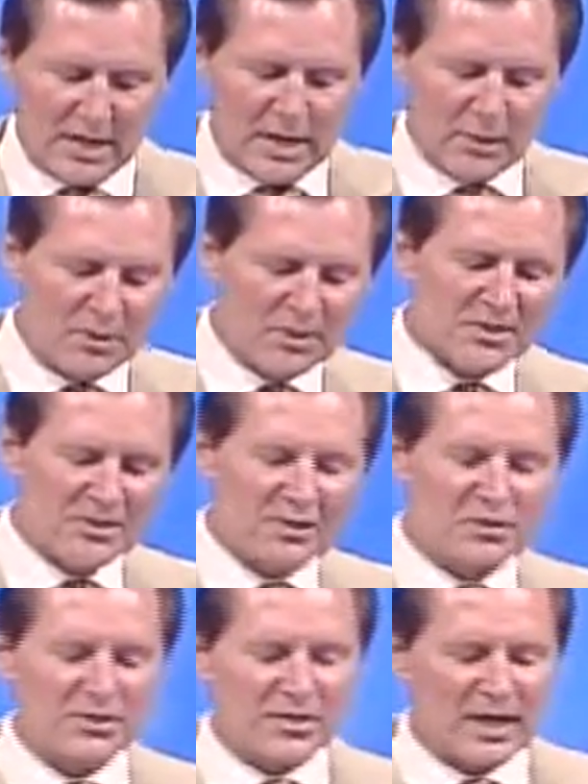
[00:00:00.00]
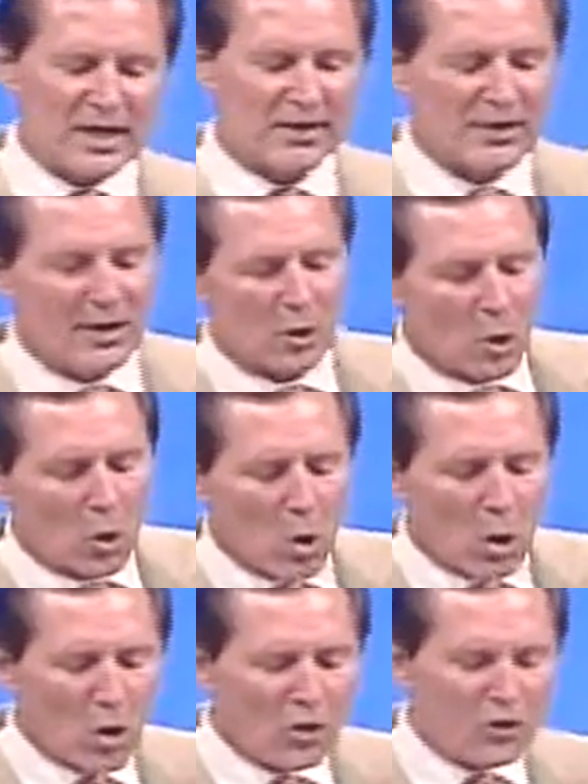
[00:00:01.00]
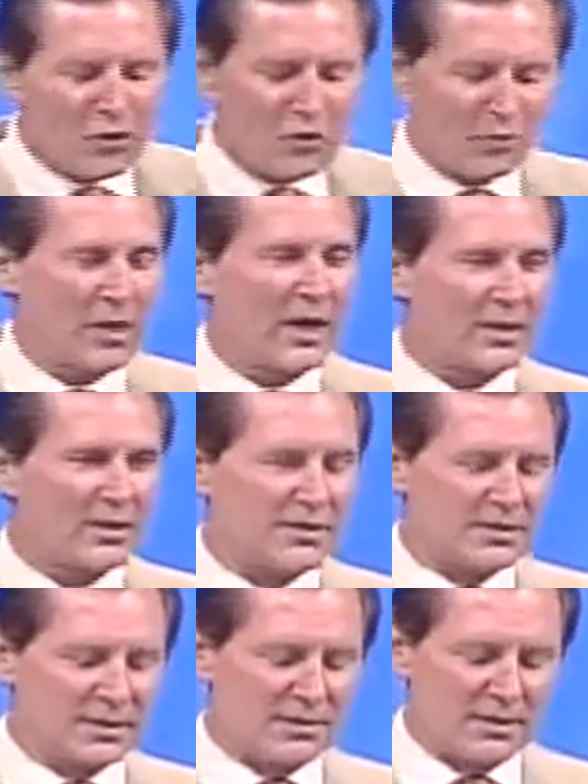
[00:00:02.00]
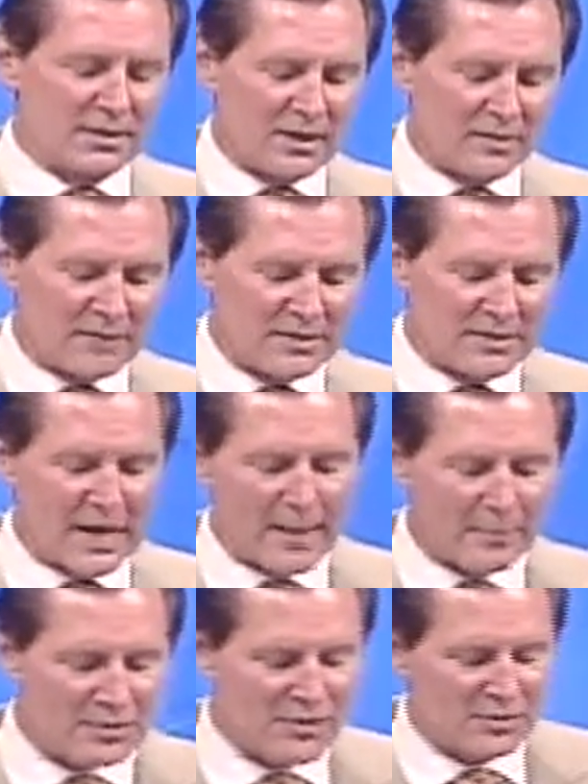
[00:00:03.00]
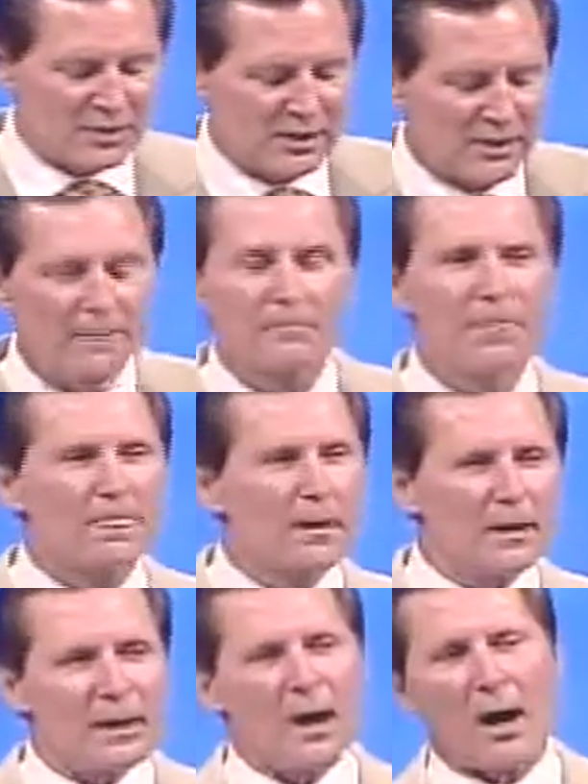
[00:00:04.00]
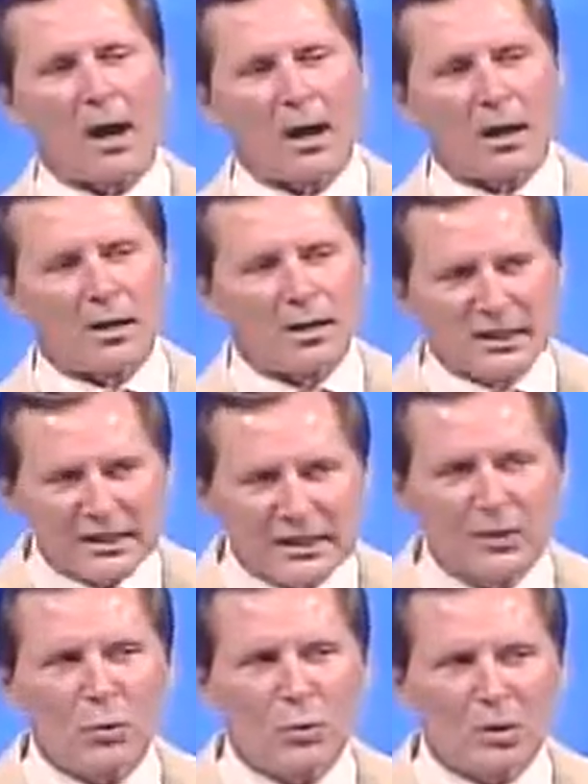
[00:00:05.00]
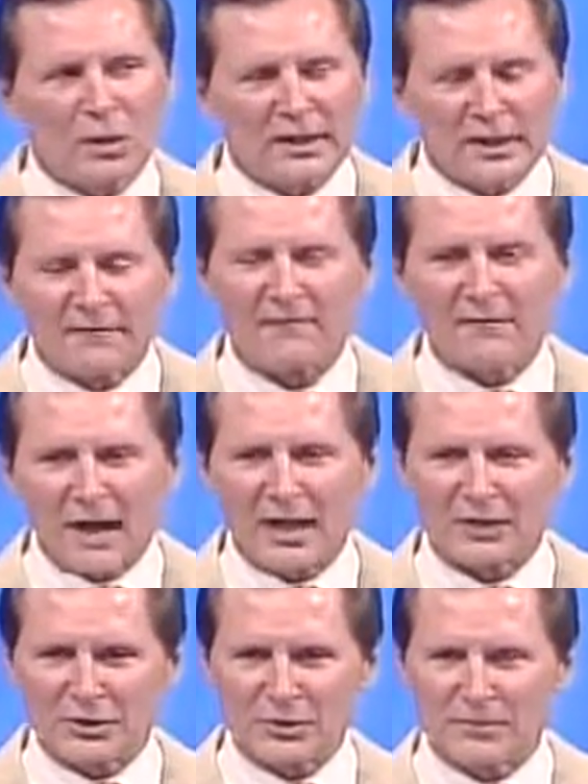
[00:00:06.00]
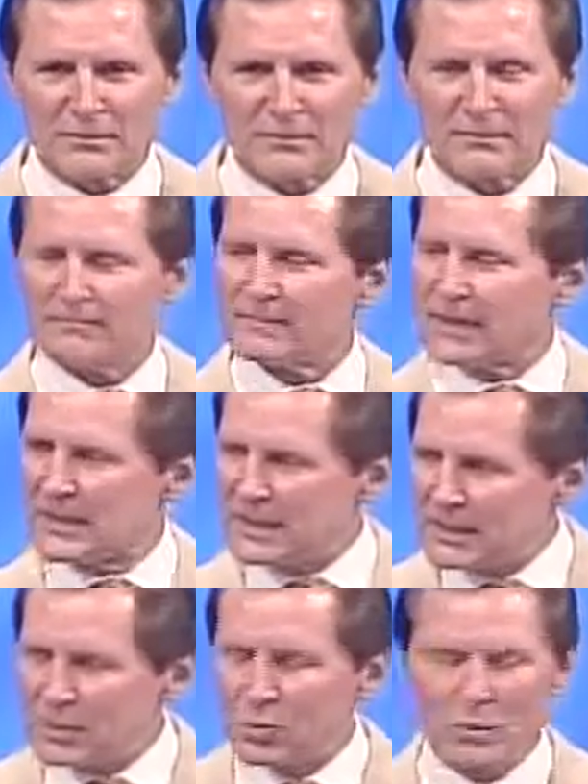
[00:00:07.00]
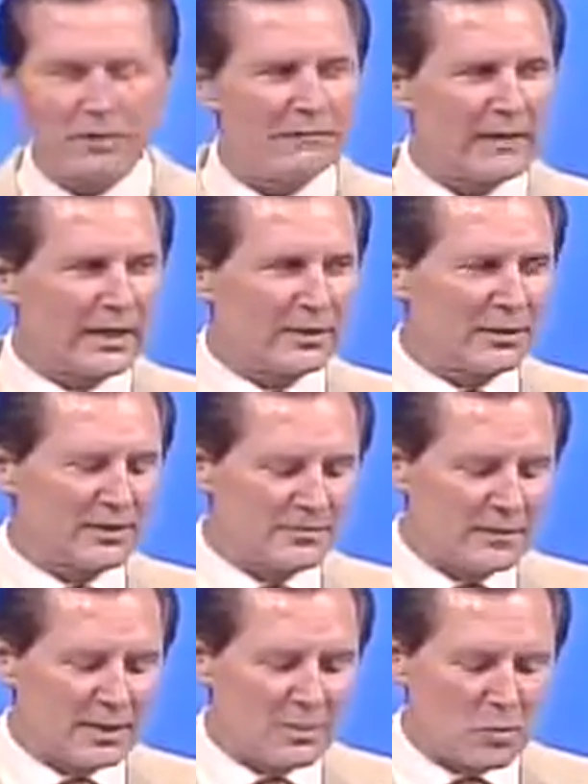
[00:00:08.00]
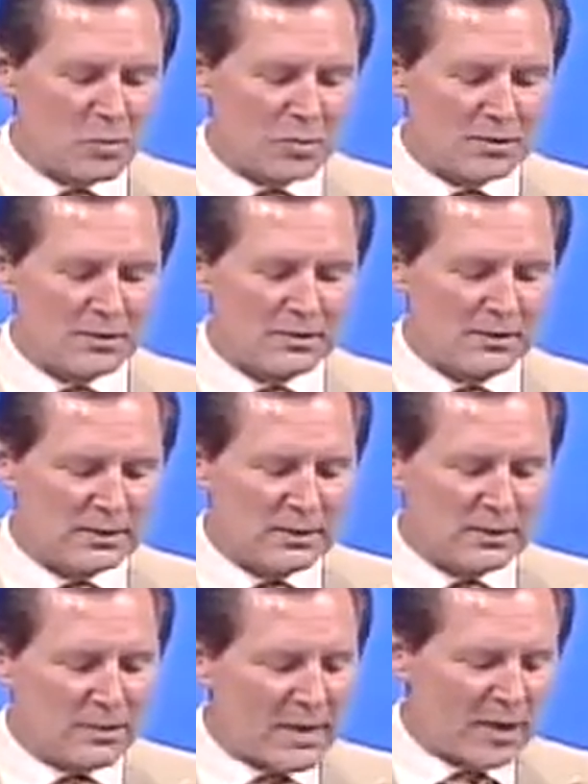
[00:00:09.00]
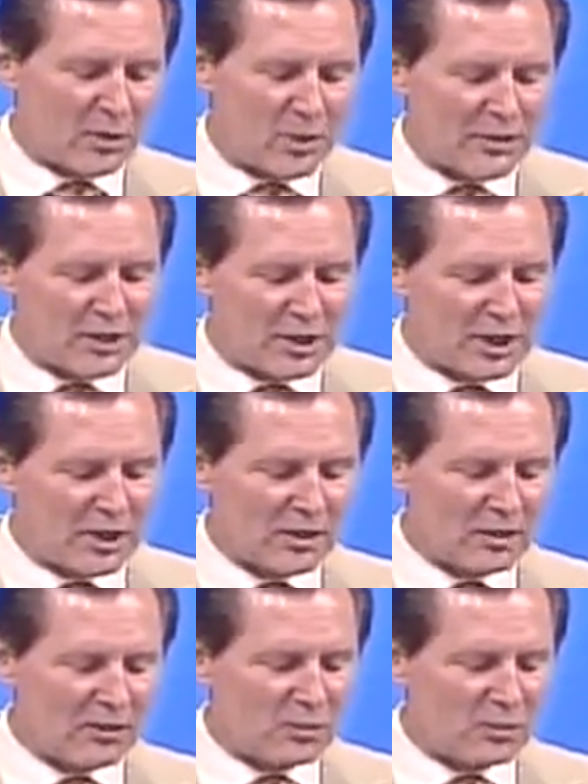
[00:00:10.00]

And we must understand that all the threads of the tapestry are equal in value. Equal in value, that's very important. No matter what their color,